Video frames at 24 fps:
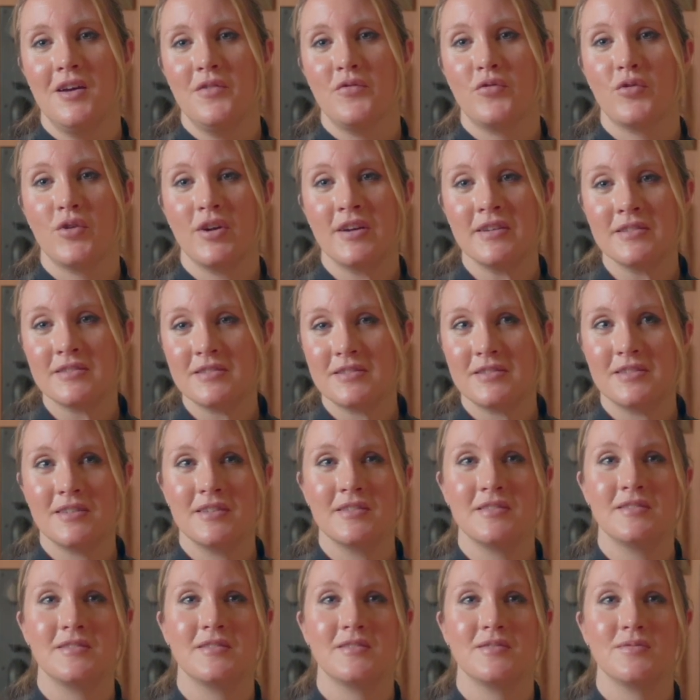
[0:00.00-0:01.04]
For
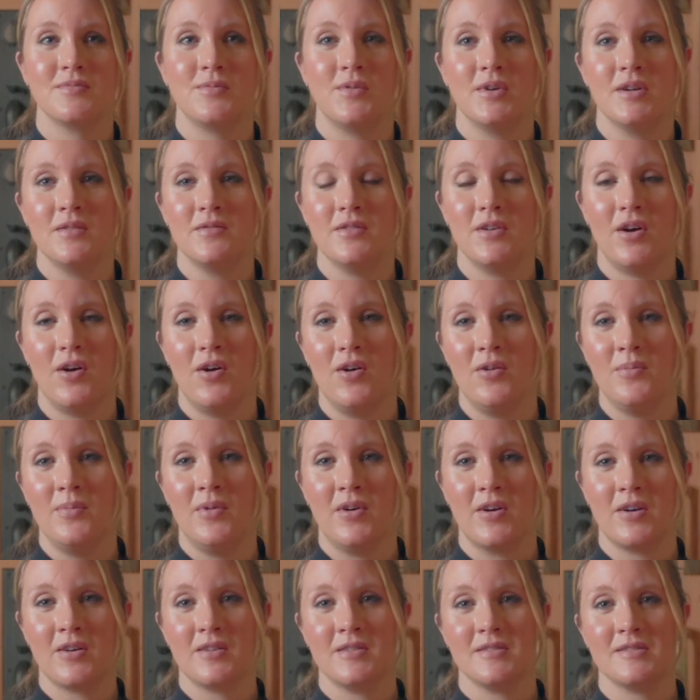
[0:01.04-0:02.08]
instance, one of the
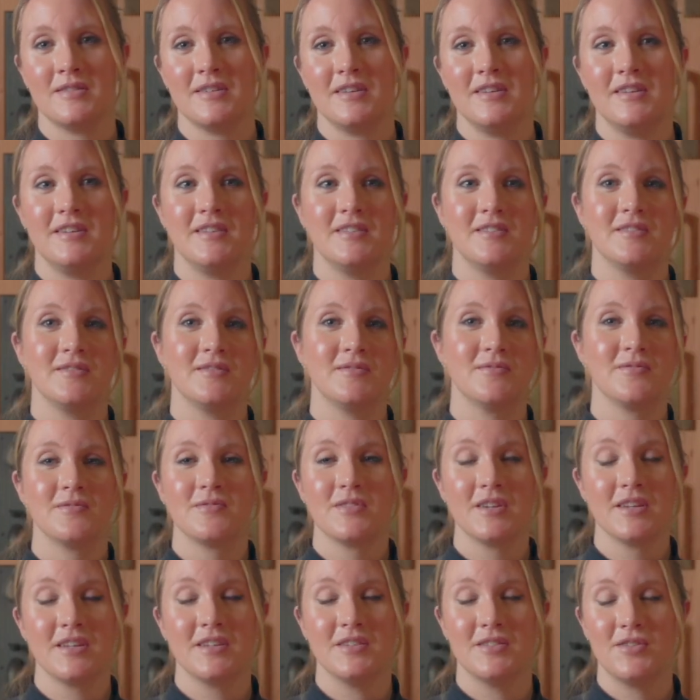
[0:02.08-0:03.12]
hallmarks is
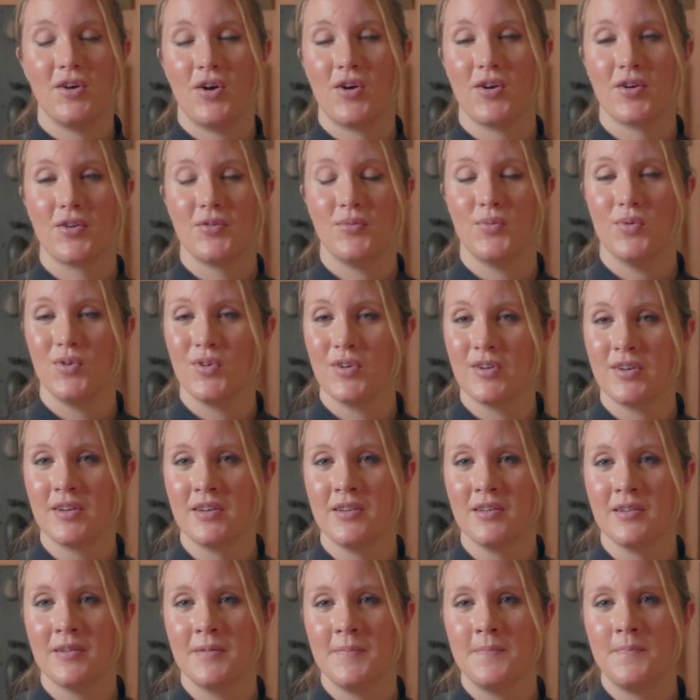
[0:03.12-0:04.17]
really dark
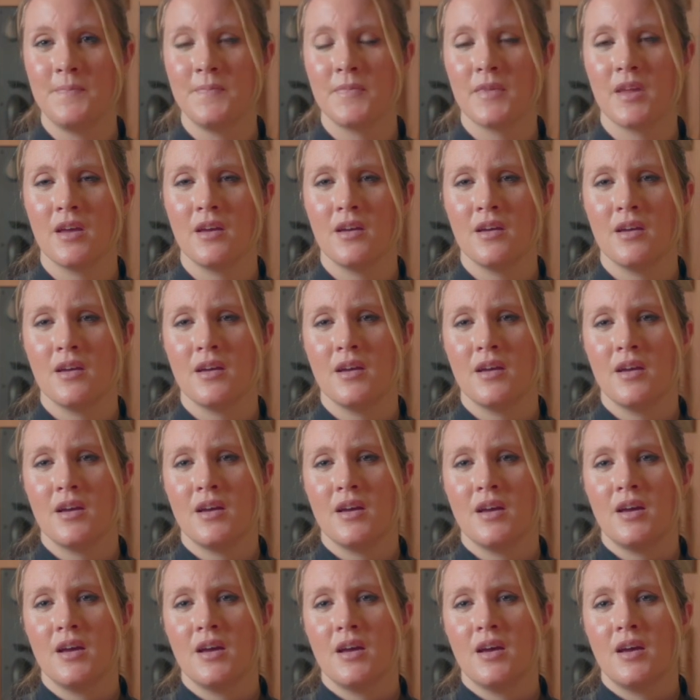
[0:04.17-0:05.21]
wood.
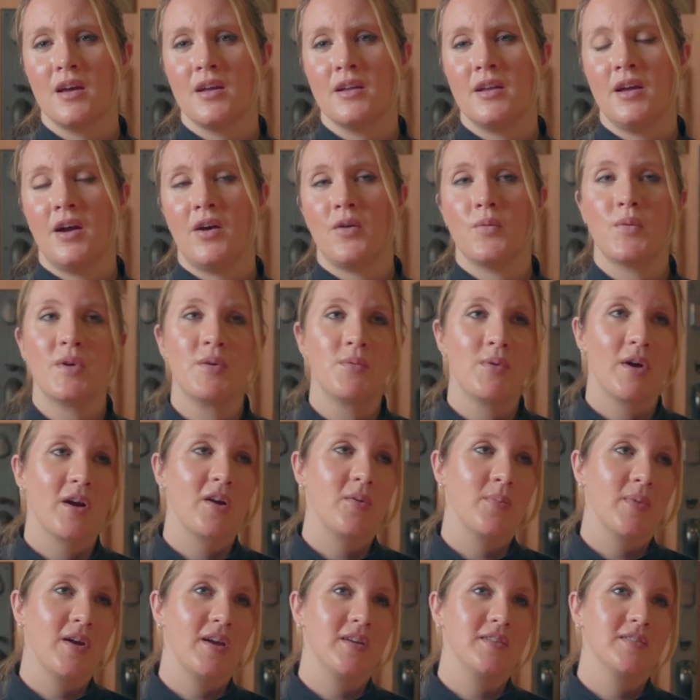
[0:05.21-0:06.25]
Now, we
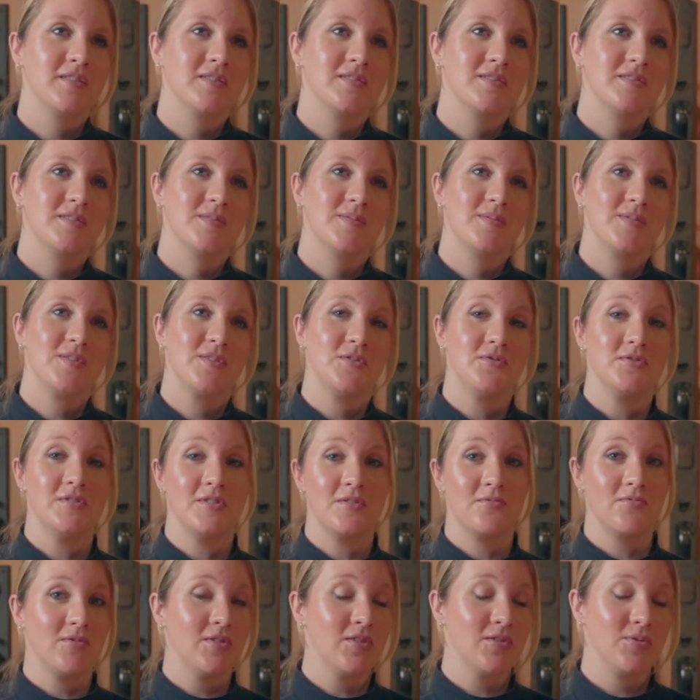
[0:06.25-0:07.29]
recommend
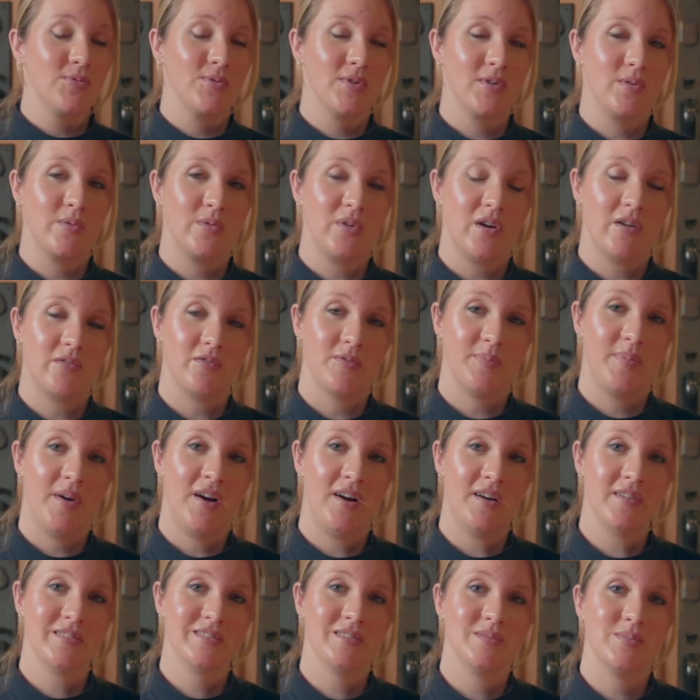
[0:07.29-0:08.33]
using real wood wherever
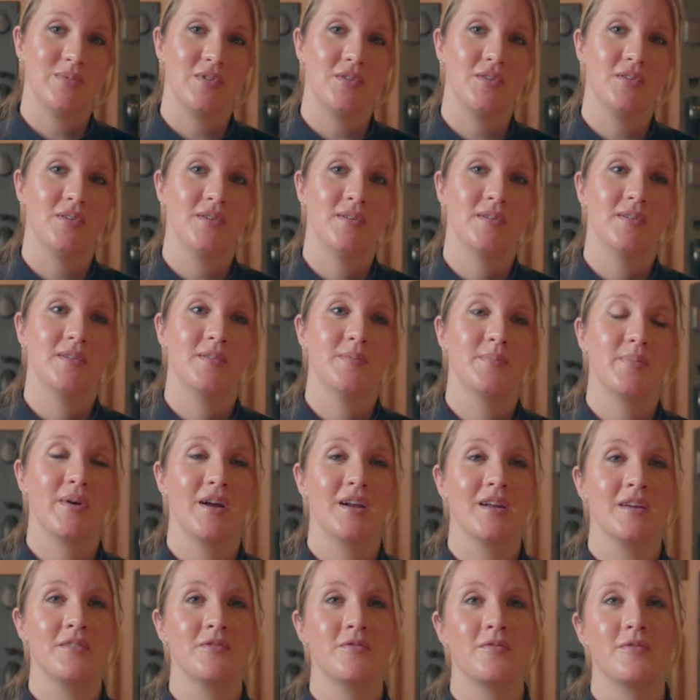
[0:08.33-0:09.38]
possible, but
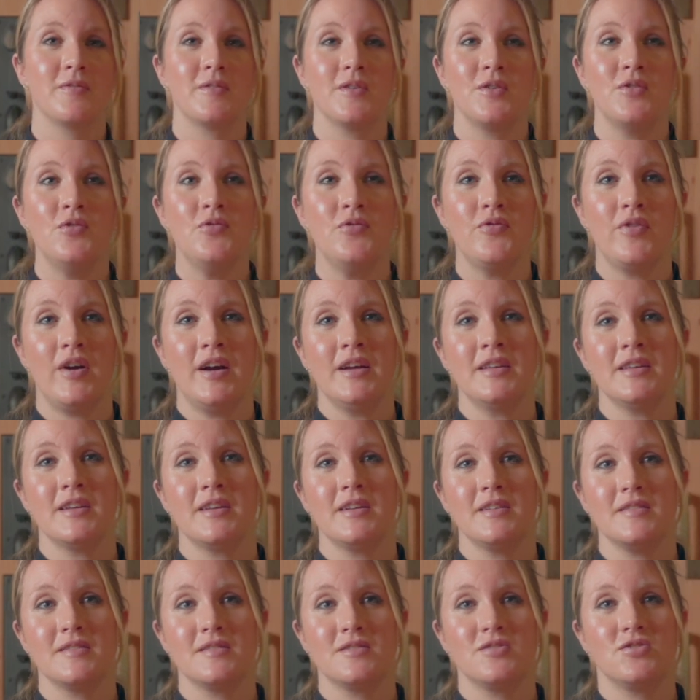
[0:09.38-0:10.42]
if you find that
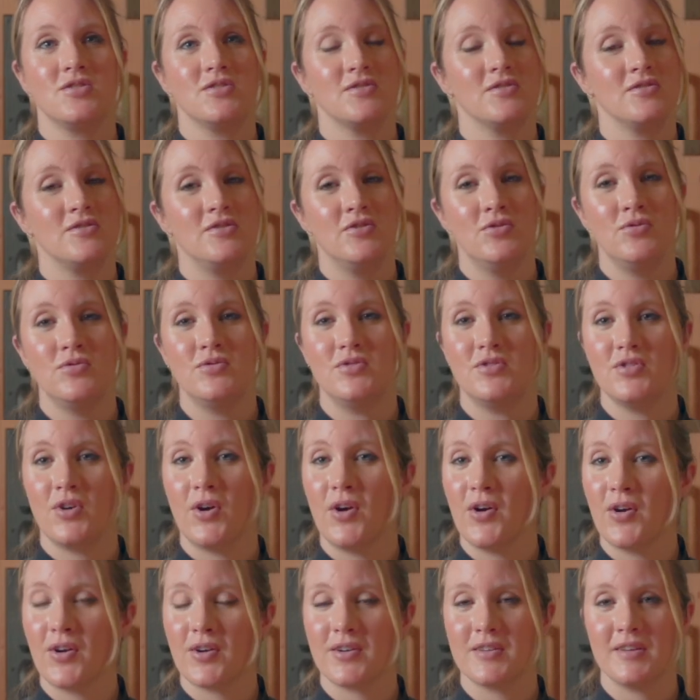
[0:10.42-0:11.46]
it's just too
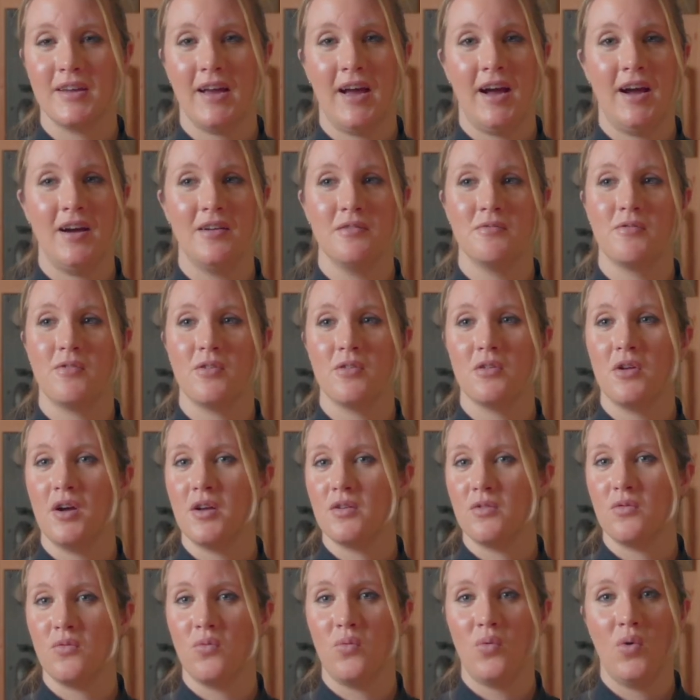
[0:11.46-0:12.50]
dark to have a lot
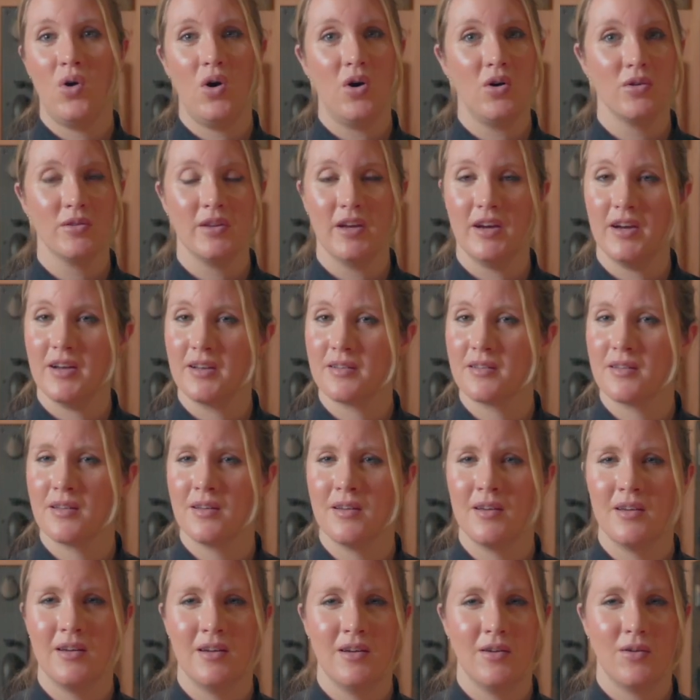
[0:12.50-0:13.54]
of walnut
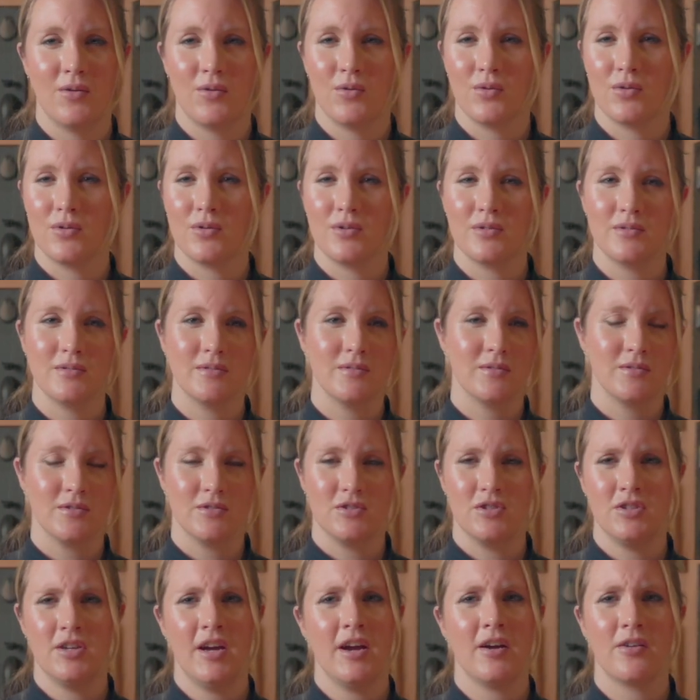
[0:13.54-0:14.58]
or
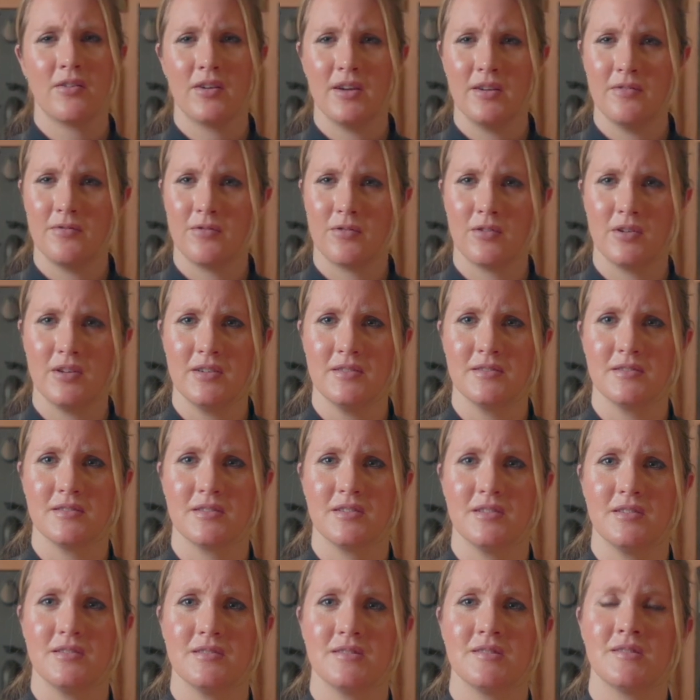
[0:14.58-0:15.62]
cherry, for
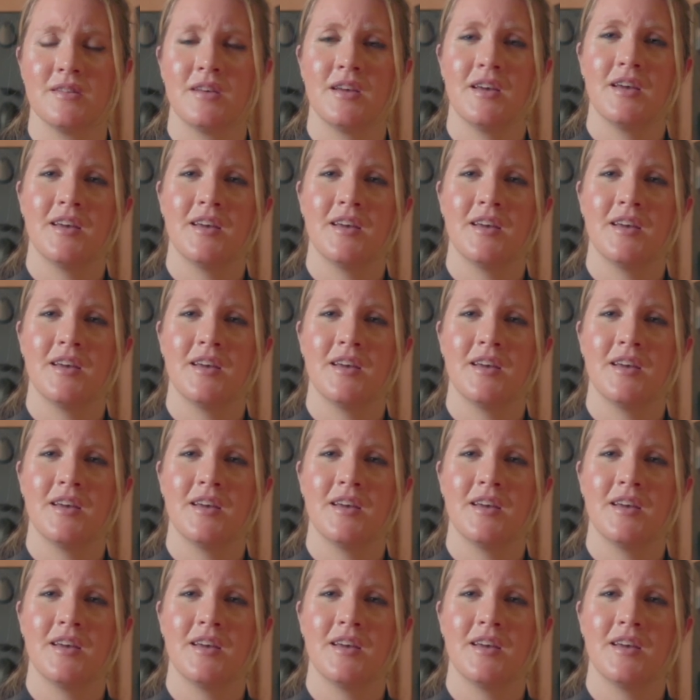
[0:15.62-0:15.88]
instance,